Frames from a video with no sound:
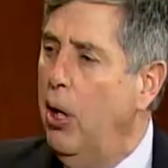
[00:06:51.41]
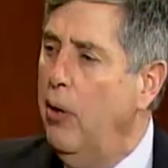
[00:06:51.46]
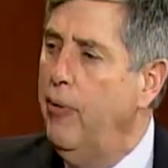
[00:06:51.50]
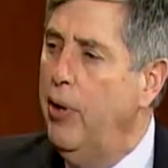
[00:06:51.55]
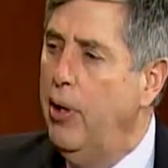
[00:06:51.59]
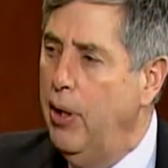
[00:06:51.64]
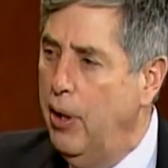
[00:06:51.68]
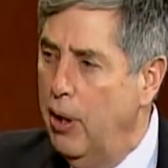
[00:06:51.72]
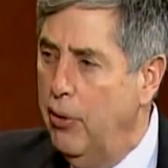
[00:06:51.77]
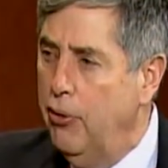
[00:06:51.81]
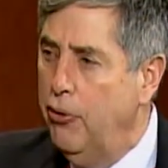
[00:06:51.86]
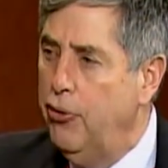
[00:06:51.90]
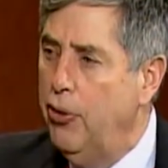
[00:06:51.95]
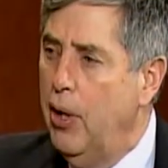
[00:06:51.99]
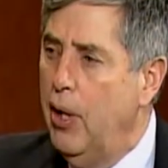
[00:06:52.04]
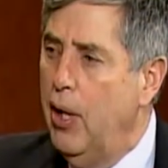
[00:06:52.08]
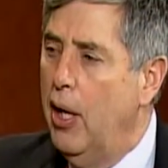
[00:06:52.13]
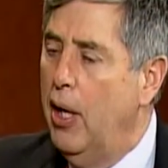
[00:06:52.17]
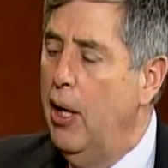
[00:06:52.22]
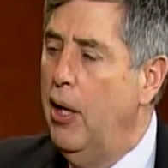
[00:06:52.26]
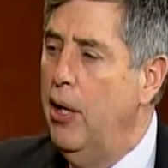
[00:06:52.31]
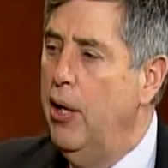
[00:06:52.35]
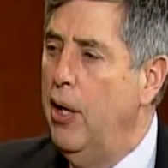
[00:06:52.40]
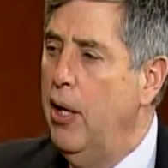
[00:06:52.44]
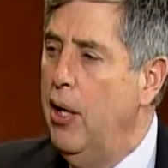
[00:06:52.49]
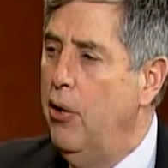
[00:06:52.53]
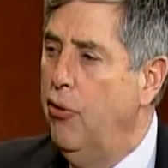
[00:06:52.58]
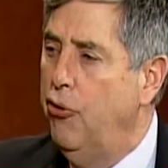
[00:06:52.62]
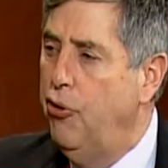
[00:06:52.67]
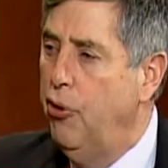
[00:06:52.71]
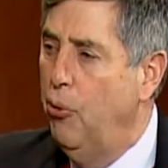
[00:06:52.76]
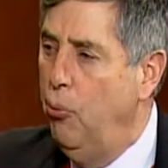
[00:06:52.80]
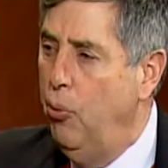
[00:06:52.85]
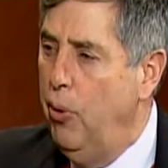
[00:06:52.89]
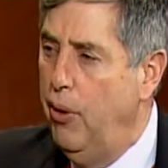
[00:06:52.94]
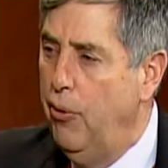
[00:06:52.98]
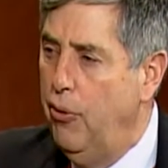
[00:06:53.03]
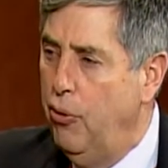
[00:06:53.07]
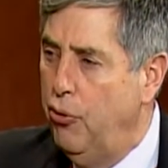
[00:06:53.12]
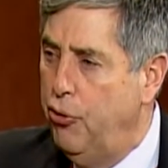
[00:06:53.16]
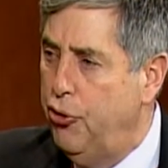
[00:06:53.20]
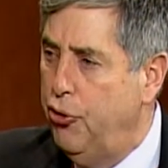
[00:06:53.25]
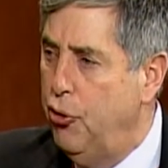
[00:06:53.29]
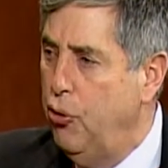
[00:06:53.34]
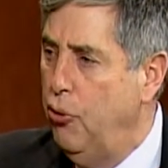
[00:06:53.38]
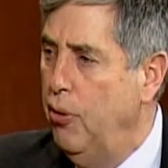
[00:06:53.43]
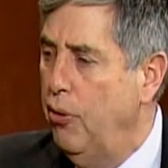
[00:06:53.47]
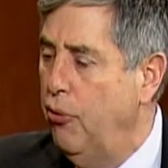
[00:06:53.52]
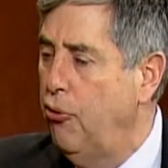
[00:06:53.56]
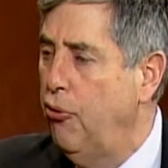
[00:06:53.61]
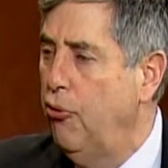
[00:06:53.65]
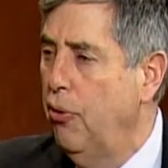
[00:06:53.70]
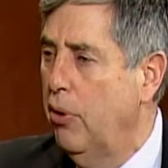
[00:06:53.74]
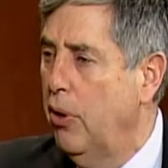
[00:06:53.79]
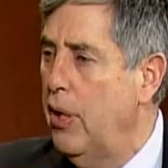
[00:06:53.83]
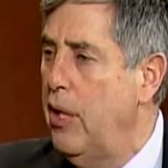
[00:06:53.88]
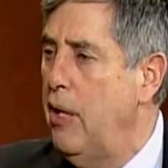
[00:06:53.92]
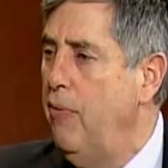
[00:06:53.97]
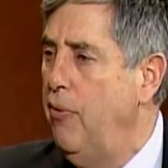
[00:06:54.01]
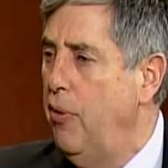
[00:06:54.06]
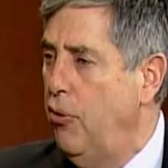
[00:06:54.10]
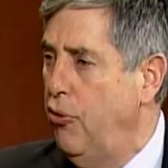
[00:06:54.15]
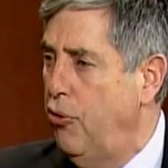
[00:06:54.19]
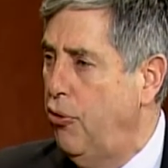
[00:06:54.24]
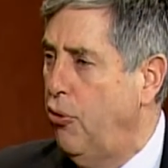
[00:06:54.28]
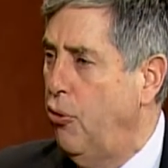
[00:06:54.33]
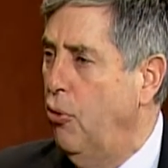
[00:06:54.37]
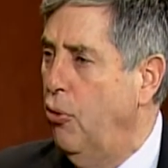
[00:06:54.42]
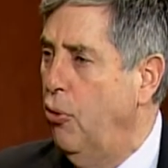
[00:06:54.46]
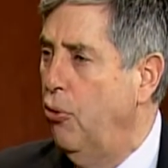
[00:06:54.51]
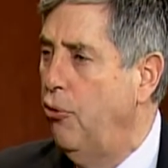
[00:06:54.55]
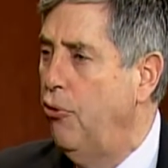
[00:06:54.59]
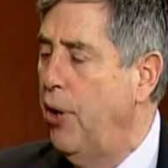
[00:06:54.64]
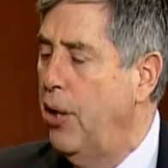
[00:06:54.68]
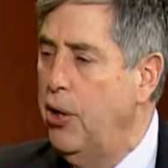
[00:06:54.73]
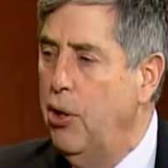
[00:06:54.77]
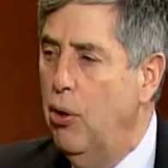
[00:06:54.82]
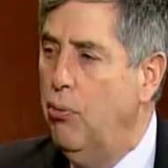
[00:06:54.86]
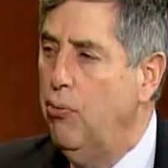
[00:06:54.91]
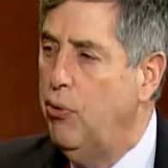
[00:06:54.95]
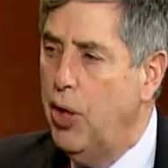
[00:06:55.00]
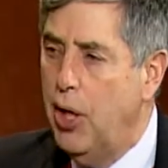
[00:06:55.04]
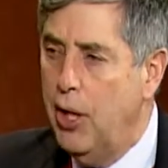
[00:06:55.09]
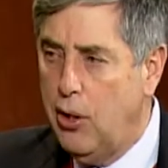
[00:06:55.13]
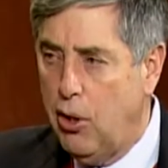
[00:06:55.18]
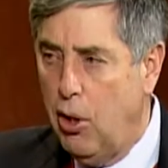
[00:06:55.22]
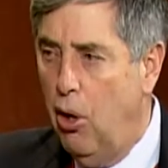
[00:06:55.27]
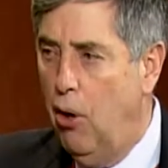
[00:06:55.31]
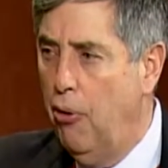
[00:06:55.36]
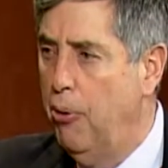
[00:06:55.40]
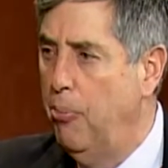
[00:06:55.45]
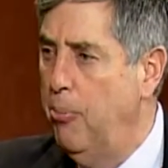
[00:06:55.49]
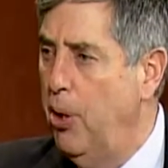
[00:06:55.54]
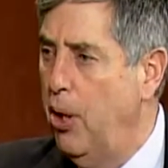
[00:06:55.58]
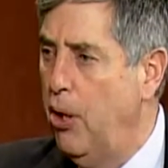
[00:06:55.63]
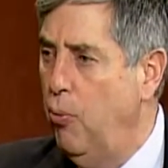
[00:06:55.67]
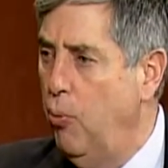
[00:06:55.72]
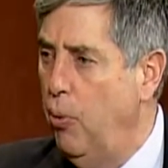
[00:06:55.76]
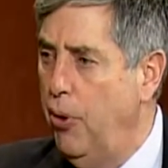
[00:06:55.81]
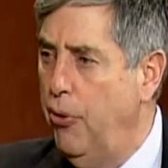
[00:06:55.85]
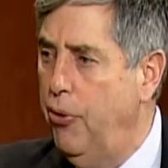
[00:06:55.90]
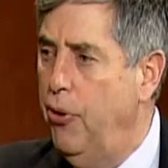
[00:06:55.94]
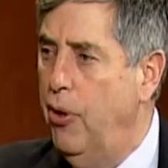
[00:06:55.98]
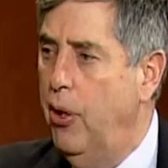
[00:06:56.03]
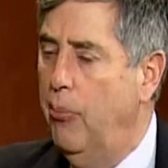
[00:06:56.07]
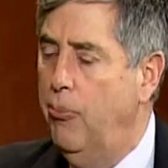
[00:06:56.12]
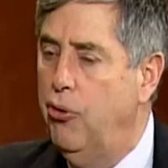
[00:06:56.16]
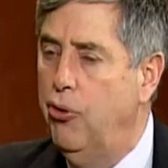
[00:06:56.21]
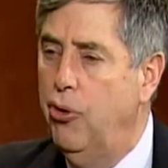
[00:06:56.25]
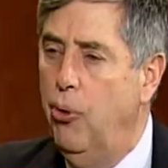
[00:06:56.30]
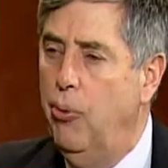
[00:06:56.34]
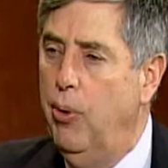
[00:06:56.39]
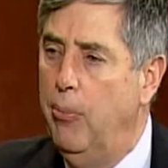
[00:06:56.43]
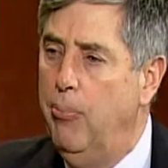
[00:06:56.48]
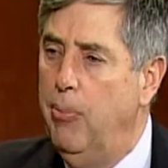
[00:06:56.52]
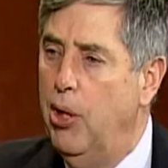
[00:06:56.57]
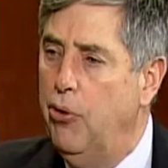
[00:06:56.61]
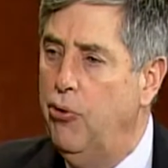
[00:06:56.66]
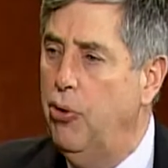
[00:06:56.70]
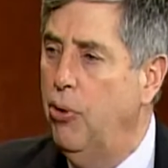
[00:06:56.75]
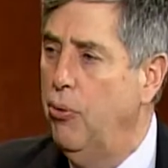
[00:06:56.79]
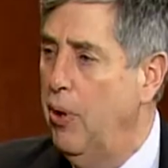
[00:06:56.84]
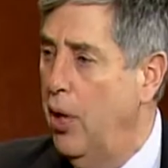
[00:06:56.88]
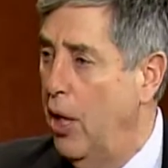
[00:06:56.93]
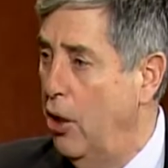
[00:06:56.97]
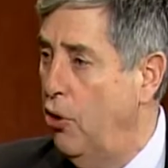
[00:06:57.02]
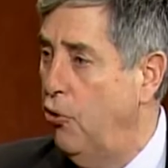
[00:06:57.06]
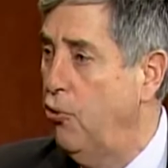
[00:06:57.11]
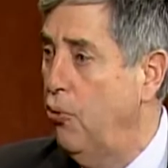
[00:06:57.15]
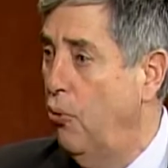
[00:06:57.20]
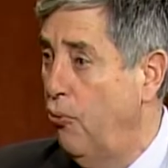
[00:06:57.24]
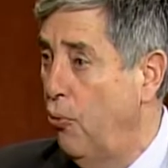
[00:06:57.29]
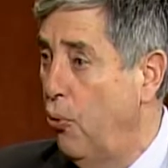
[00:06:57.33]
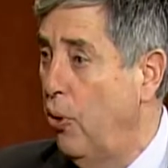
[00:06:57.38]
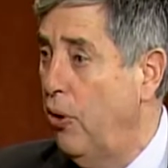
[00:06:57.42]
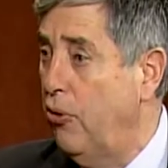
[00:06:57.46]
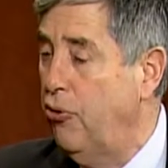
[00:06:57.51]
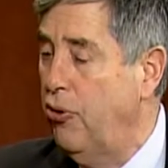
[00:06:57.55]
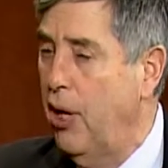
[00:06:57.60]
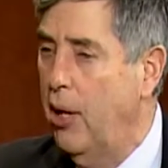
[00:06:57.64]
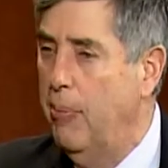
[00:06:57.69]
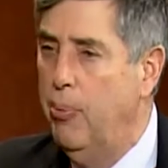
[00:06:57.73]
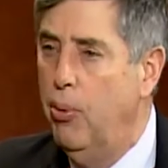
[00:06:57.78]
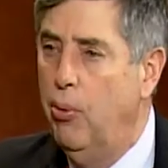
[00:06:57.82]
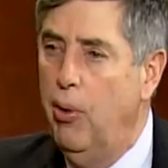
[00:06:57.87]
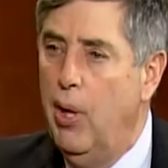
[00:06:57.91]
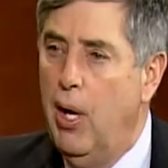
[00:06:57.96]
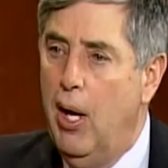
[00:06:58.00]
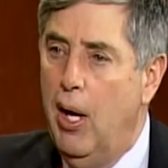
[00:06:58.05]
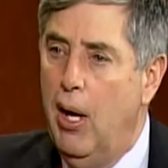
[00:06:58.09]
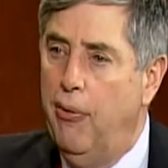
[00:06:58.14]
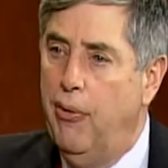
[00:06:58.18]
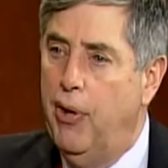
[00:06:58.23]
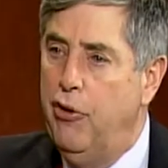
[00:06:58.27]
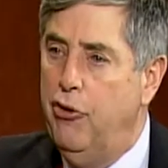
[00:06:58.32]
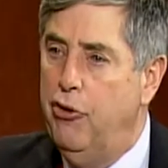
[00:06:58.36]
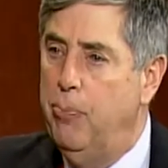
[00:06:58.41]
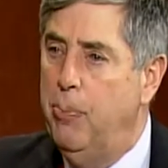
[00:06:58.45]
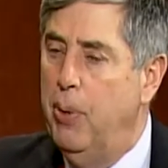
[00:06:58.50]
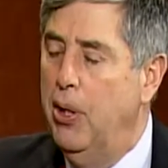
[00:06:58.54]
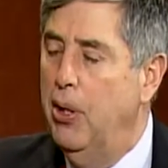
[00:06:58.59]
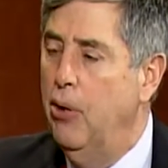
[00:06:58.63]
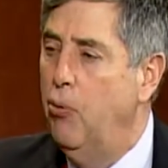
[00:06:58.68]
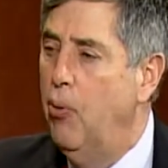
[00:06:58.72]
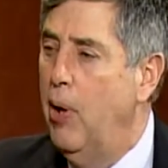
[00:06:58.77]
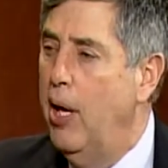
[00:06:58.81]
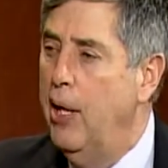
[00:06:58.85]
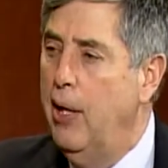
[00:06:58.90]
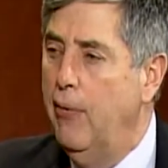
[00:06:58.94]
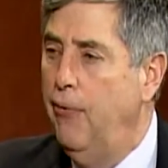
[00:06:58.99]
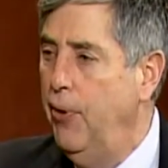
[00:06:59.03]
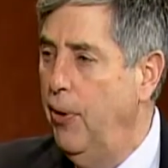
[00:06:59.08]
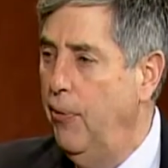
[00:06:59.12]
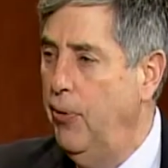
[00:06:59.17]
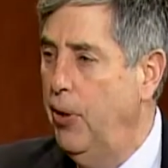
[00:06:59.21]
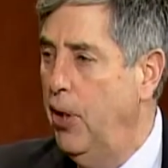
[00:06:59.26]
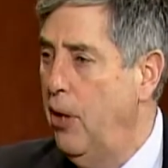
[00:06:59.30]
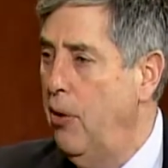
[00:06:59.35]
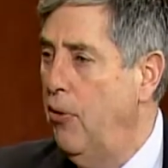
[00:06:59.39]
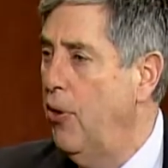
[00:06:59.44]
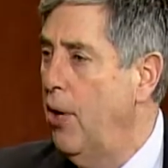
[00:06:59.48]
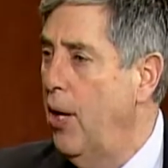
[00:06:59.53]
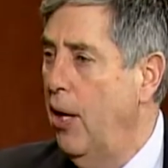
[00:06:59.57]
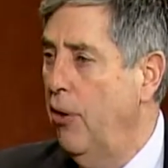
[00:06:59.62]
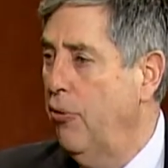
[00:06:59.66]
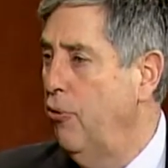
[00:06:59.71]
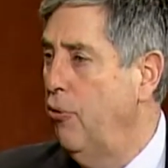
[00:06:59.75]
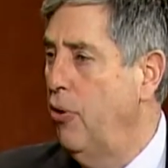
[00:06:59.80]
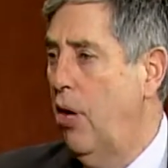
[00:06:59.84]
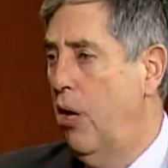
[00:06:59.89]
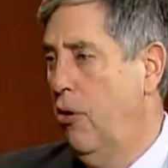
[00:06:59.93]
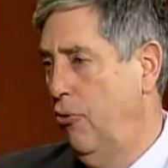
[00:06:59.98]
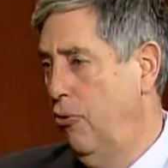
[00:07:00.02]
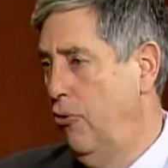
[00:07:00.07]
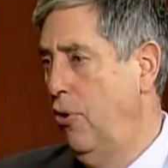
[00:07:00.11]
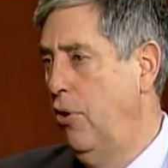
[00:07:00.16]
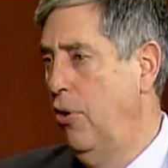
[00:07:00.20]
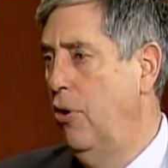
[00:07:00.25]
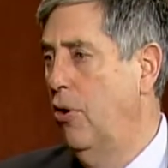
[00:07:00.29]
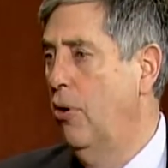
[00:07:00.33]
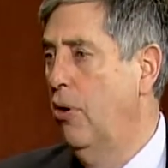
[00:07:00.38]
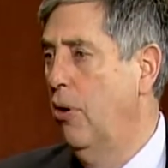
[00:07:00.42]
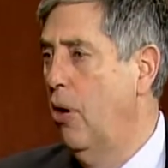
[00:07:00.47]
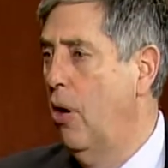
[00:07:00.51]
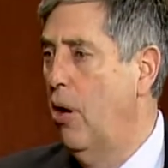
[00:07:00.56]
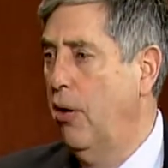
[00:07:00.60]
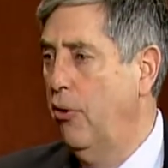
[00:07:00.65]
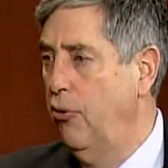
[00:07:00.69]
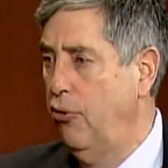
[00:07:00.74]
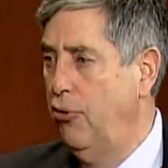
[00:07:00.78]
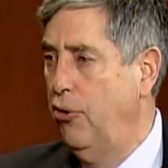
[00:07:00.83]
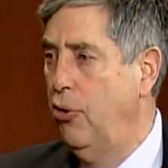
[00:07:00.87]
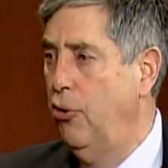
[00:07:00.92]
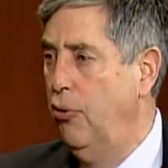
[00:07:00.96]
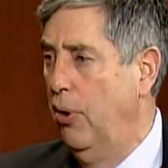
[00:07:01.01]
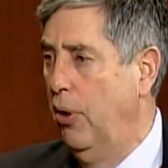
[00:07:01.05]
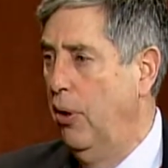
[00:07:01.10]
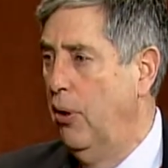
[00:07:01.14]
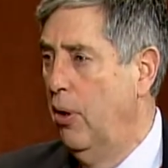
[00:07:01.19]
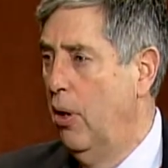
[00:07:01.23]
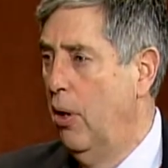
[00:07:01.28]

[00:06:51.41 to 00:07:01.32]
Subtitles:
of it is that when the students leave these schools, they don't take all the money with them. So in Metro Nashville, for example, they spend right at $15,000 a year on a student.